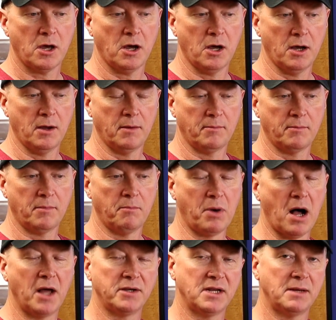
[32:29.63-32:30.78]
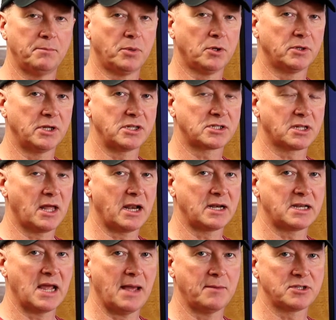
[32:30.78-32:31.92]
bonded bullets, a lot
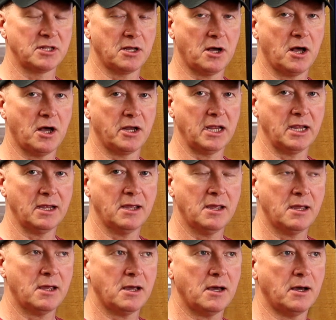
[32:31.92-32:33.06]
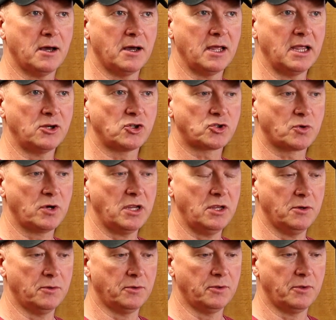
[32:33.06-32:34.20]
of times in the hunting industry,
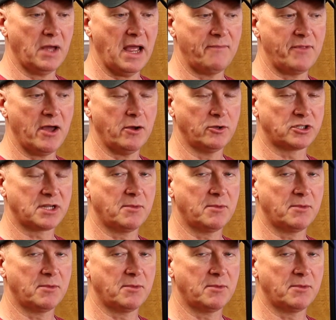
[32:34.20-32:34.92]
you'll have those.